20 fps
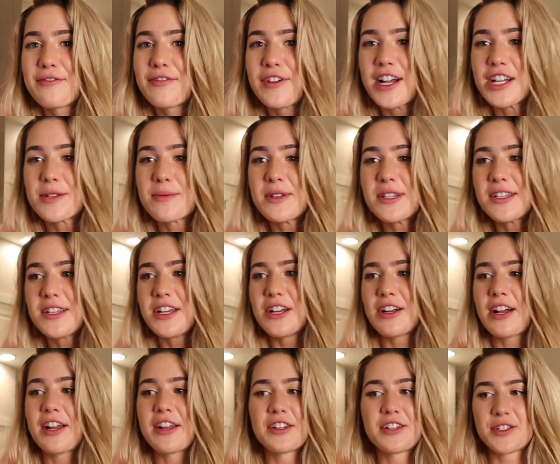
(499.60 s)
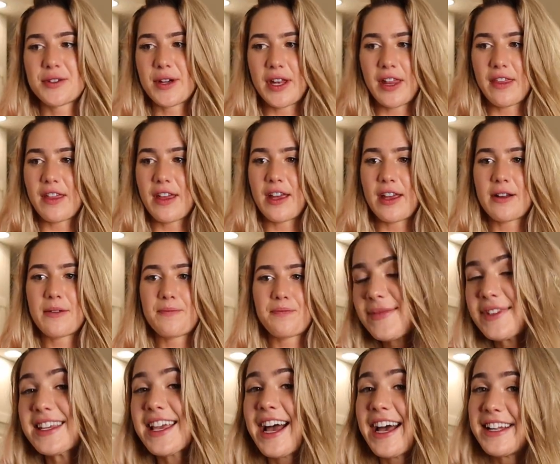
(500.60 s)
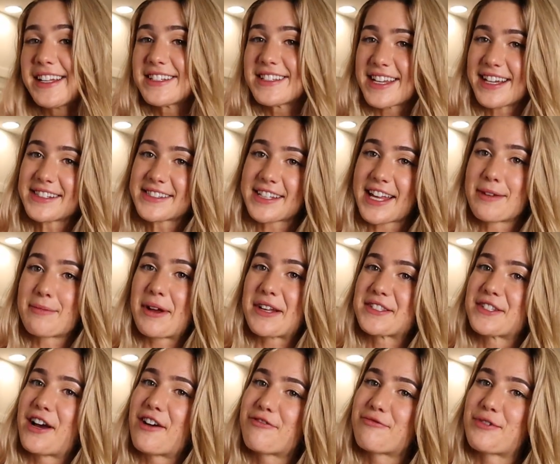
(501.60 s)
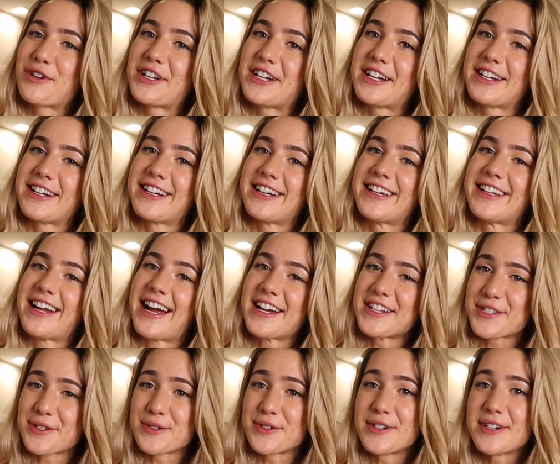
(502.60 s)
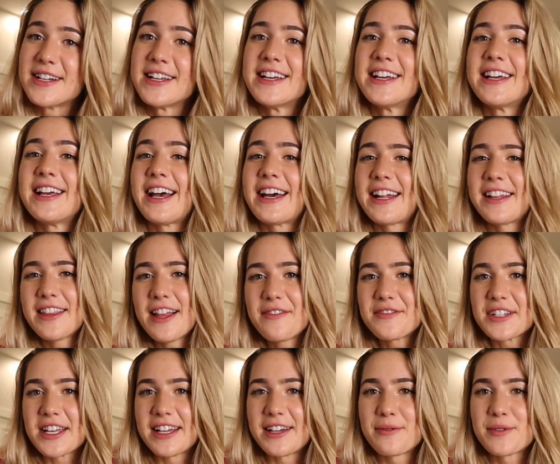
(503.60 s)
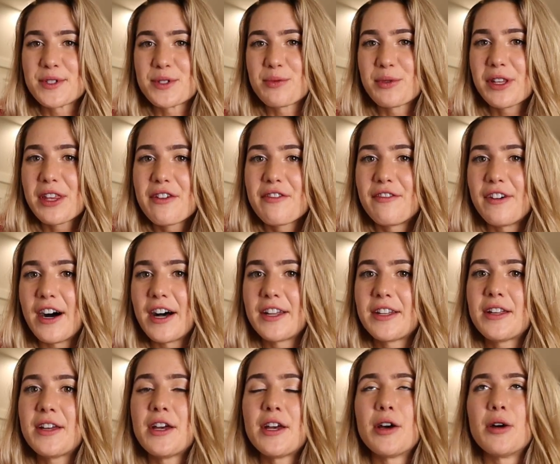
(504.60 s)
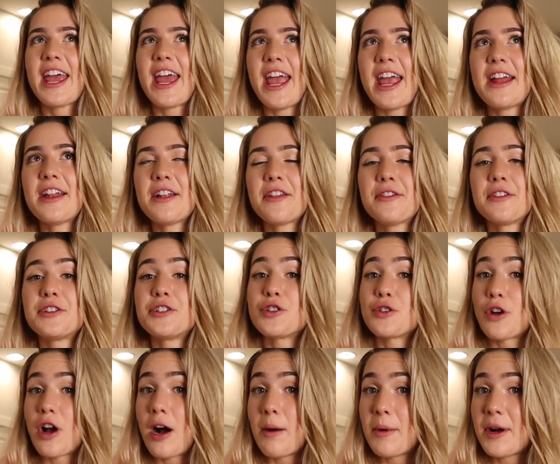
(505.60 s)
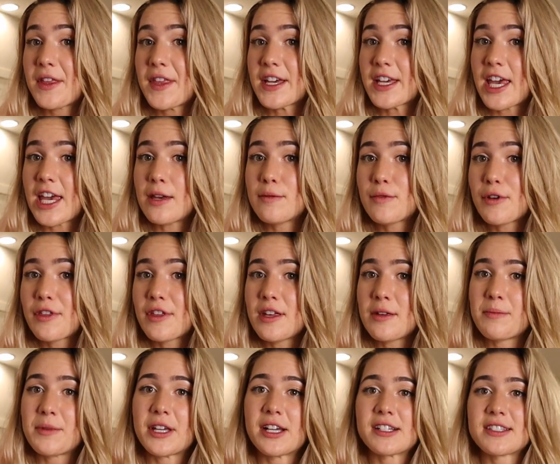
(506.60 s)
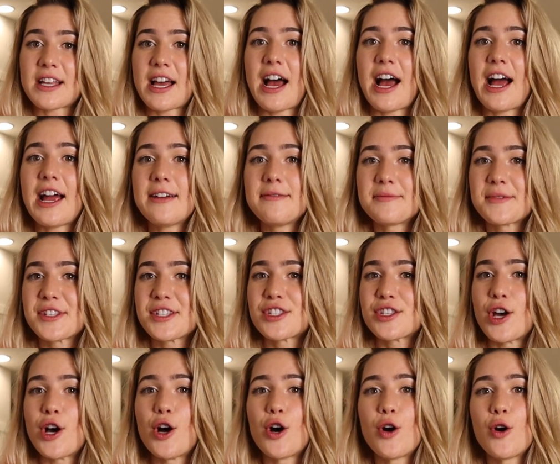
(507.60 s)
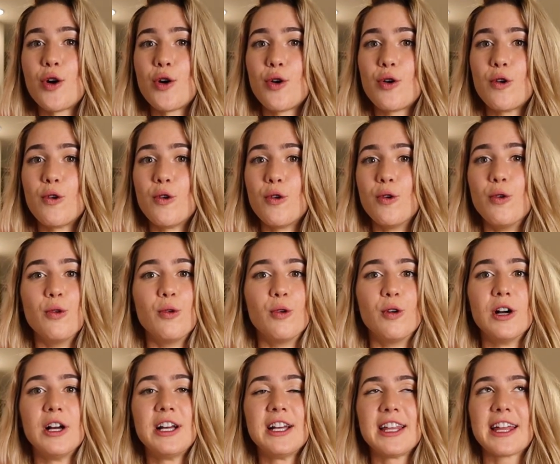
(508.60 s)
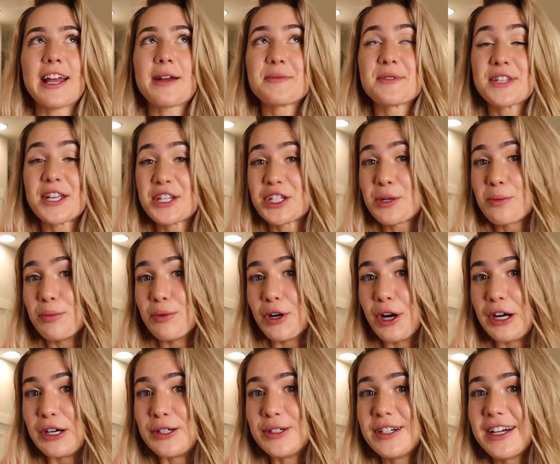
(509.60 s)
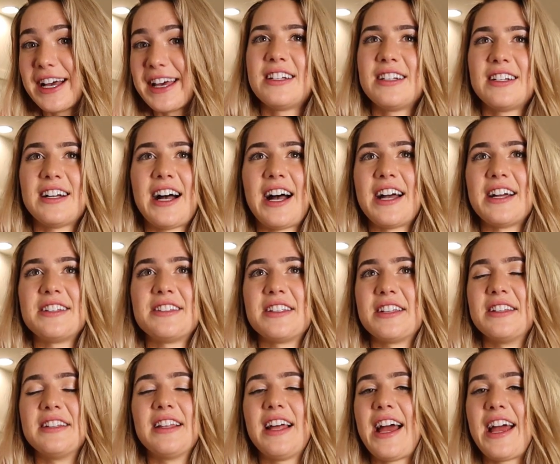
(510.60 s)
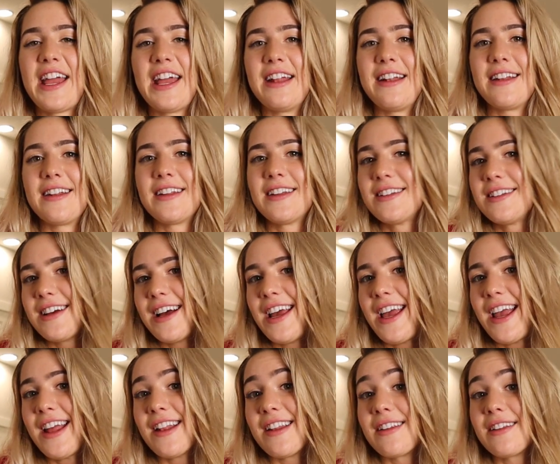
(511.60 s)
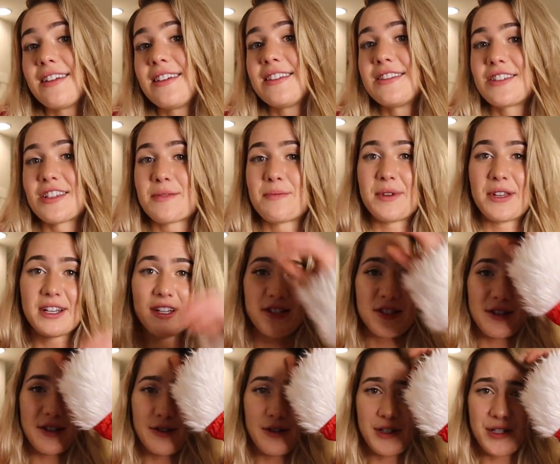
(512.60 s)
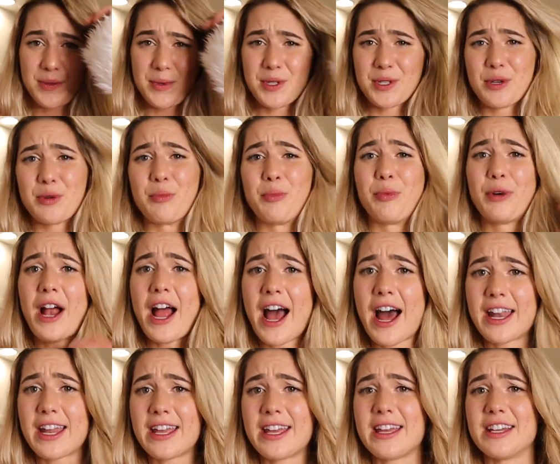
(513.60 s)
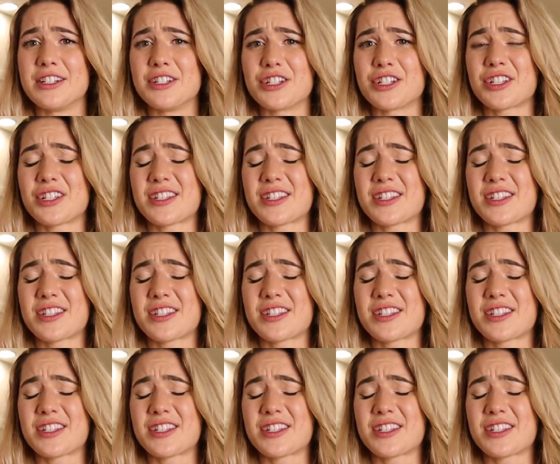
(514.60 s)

freshman year, I didn't do anything. I did dance line my sophomore year in high school, and I loved it. It was really fun. Hated the drama that came with it because I'm such a bro. I hated it. I hated it just because the girls were so bratty and